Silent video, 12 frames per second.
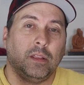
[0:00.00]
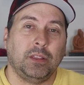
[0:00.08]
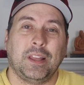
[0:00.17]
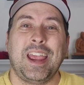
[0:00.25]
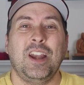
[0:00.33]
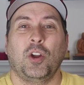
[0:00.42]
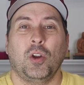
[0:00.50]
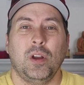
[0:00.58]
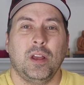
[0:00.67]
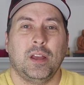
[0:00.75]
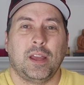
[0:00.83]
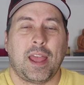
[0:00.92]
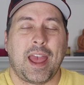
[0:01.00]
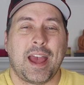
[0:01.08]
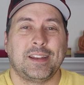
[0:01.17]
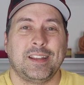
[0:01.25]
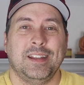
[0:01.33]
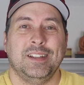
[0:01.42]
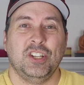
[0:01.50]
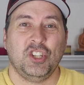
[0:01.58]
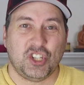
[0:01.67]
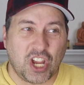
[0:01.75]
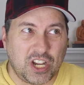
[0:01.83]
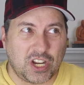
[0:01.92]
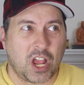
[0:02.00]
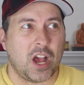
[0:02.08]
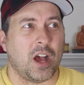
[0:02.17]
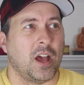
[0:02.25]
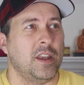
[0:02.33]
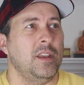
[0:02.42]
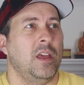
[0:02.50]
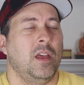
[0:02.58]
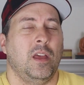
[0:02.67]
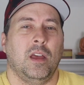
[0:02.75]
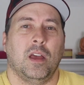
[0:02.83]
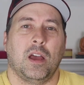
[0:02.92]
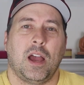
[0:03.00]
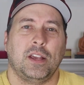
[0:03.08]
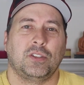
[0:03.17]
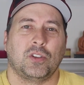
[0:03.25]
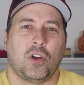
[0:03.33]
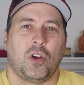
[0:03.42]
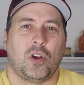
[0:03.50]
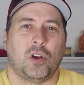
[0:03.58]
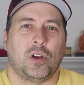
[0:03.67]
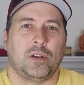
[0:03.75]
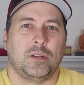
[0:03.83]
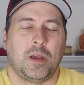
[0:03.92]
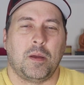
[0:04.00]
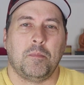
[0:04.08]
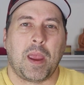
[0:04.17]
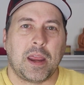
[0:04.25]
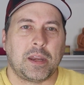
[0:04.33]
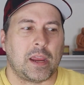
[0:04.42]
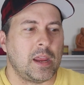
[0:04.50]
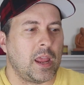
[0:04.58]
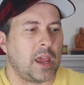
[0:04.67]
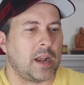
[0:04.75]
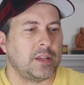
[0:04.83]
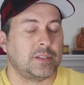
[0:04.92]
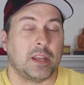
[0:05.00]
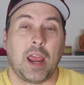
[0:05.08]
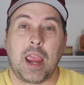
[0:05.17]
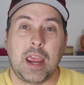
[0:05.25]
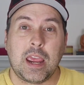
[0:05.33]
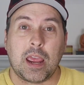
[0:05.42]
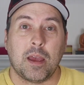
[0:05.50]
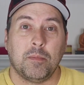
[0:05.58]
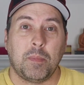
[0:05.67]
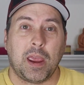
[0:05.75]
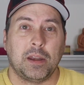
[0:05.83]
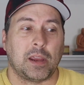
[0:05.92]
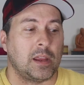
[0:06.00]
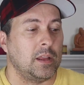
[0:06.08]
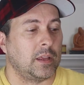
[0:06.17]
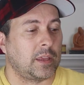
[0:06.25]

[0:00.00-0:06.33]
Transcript: Later at GenCon, I saw Mandy and I said, "Hey, Mandy,